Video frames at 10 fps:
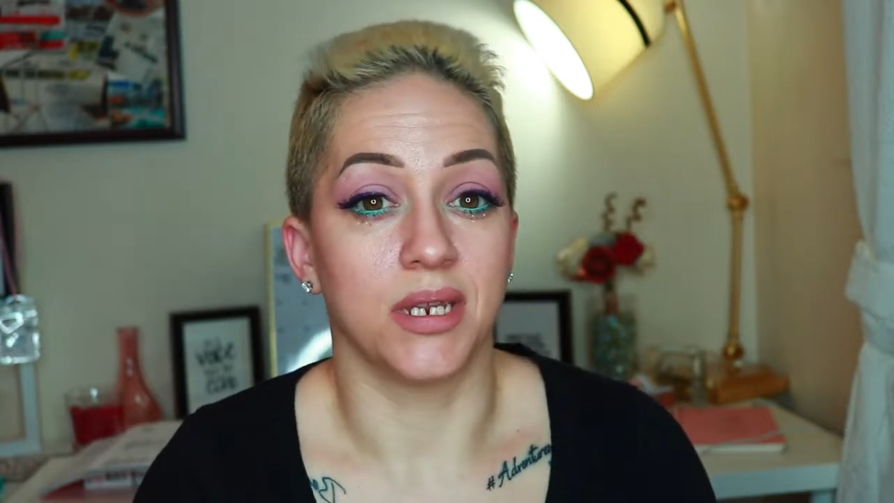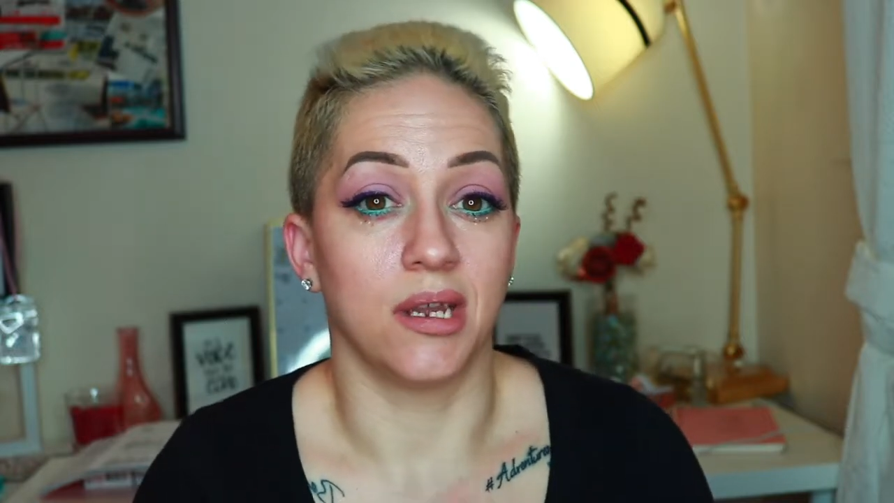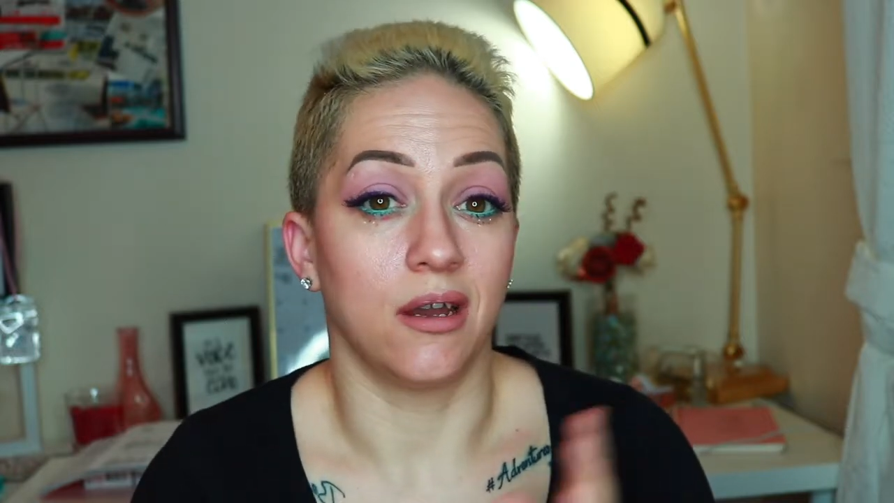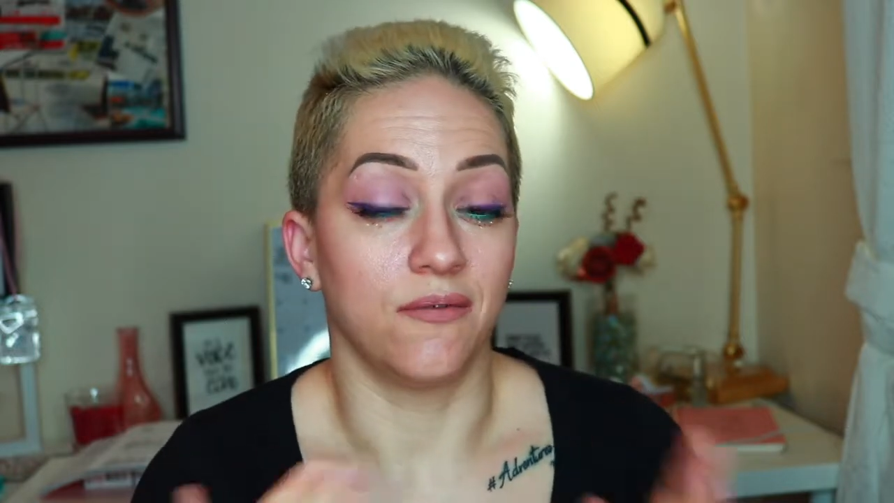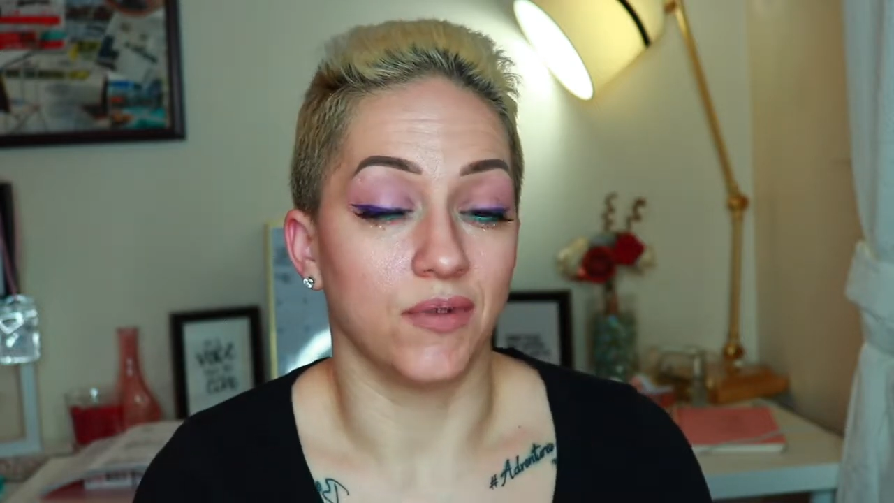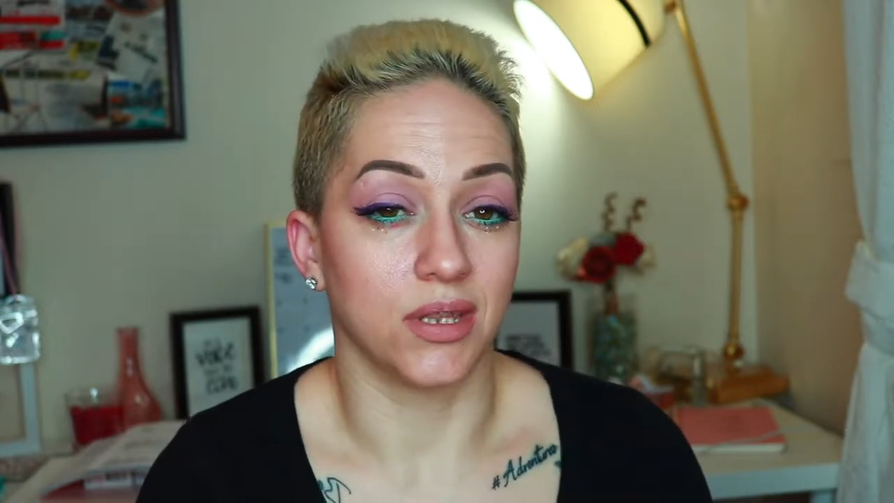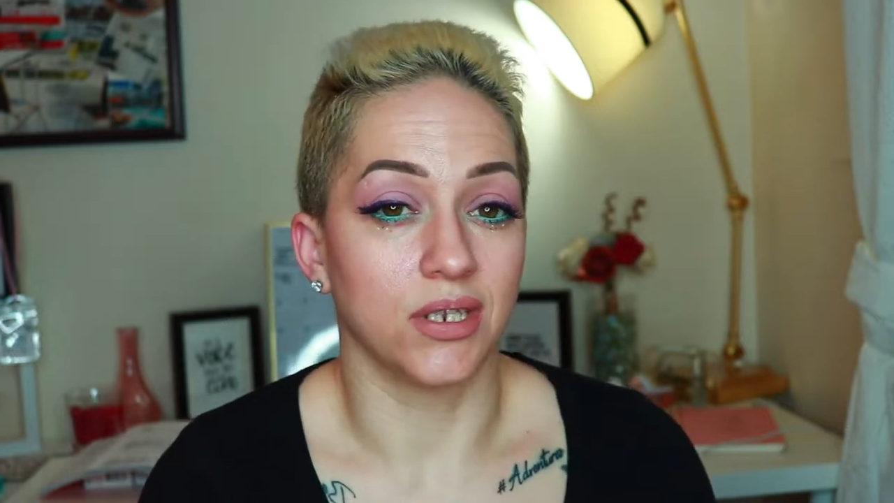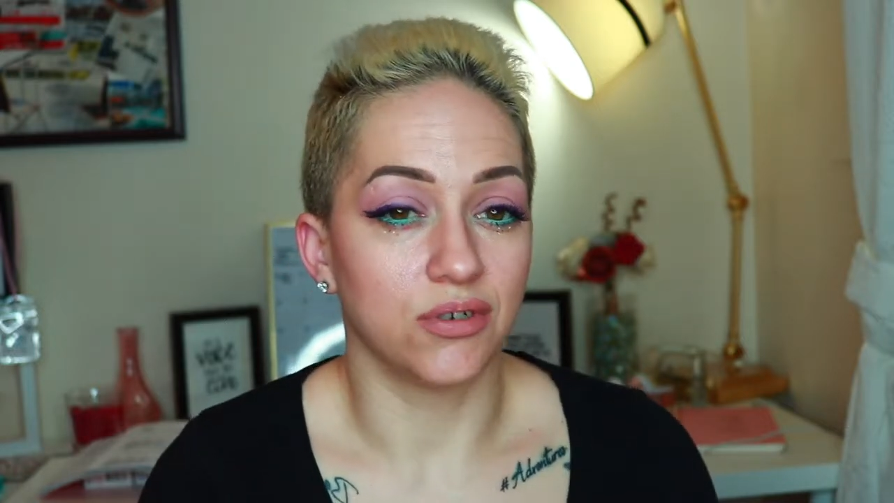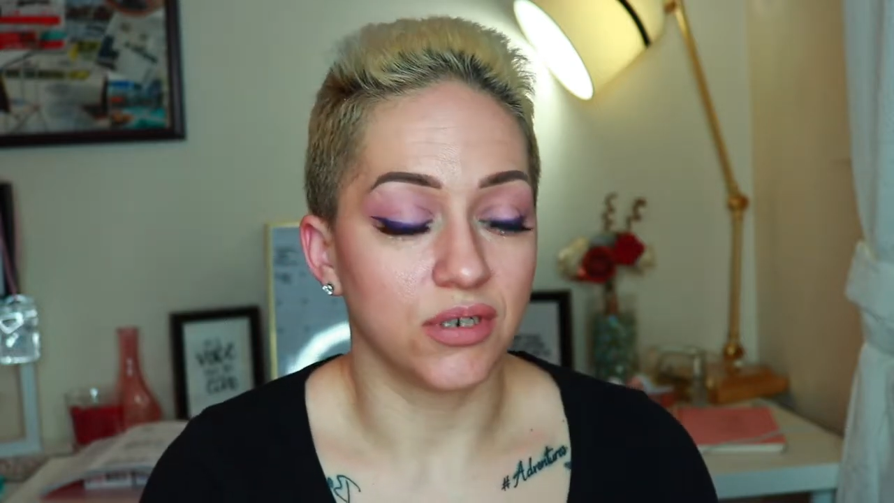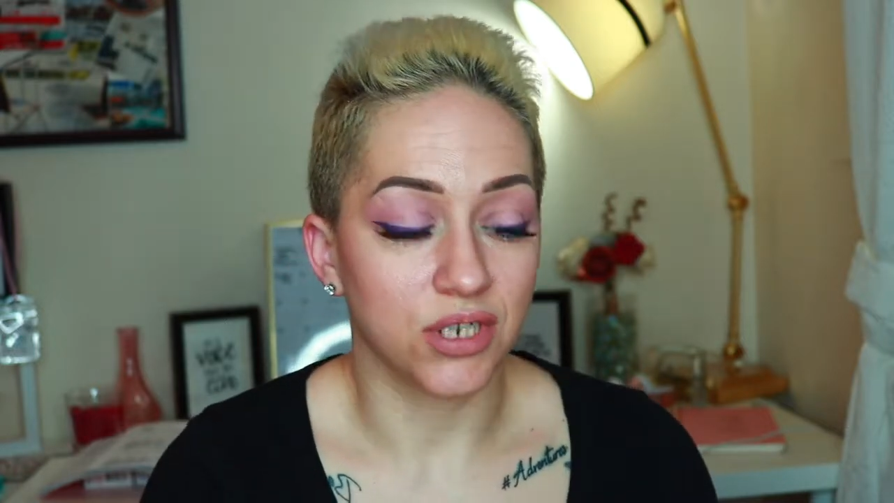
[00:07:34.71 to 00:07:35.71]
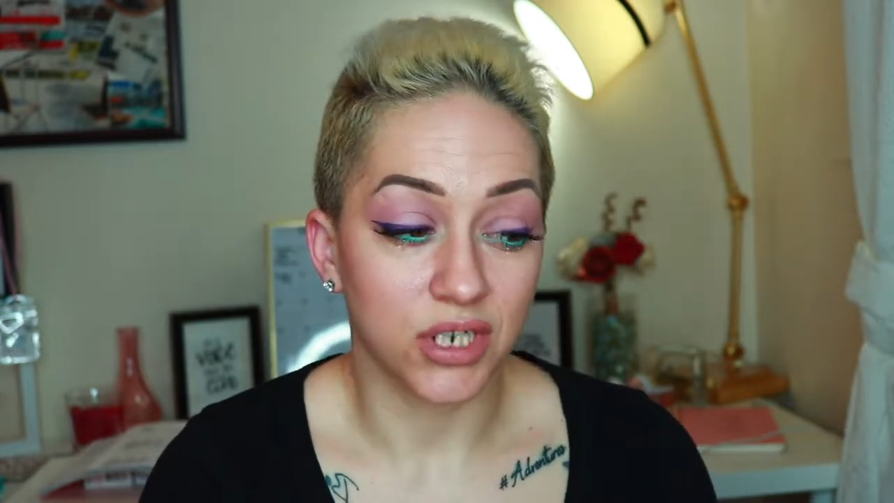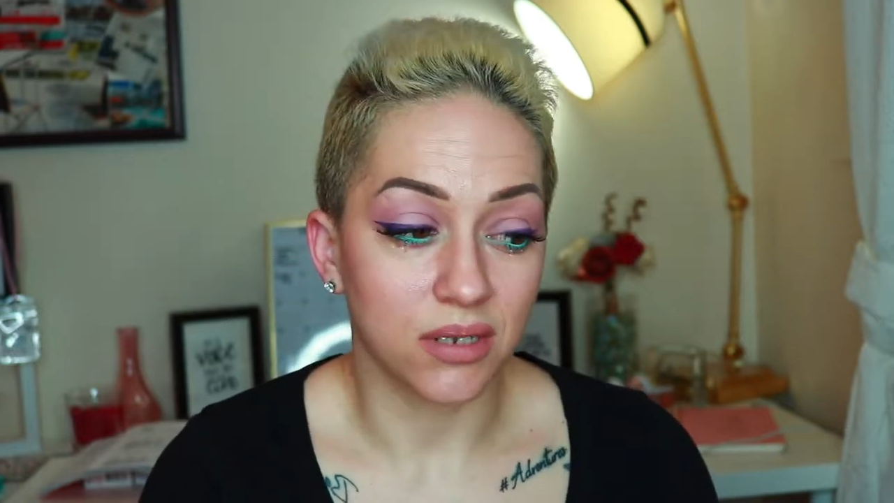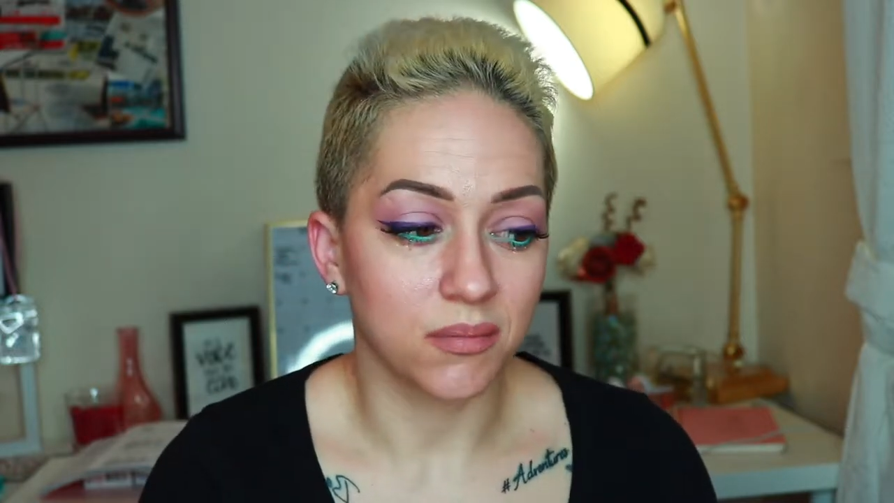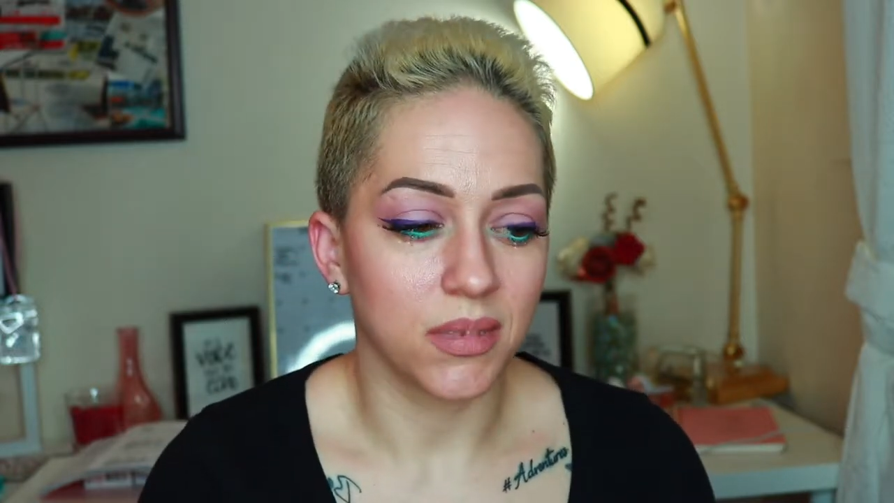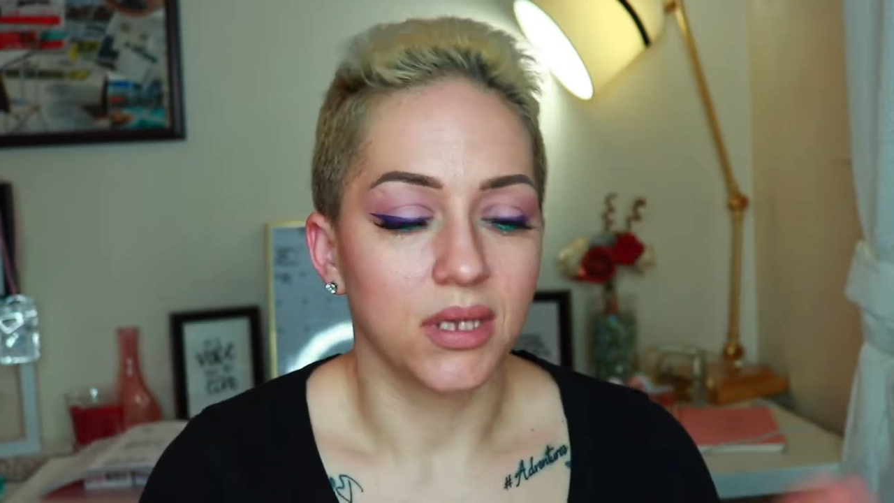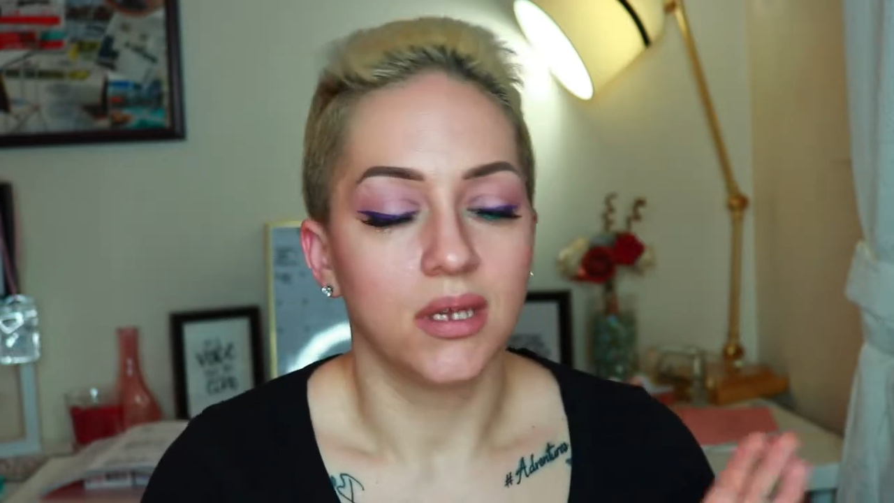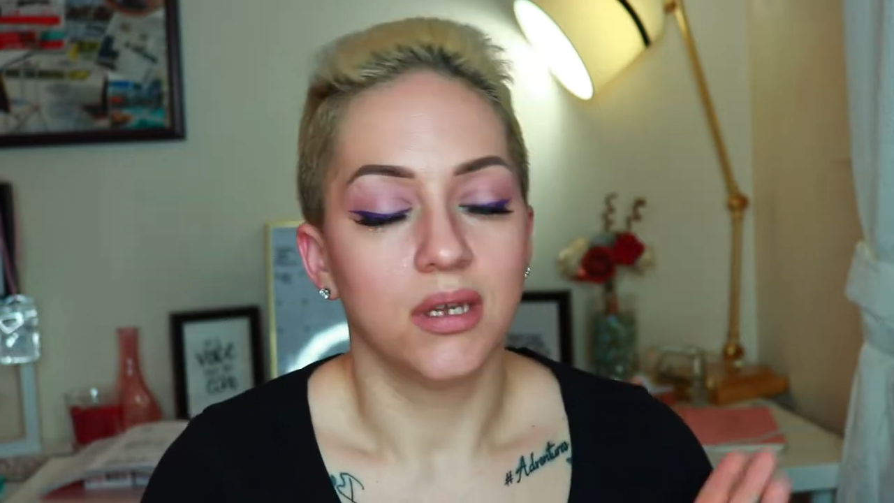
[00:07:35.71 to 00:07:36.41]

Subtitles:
day off with the gym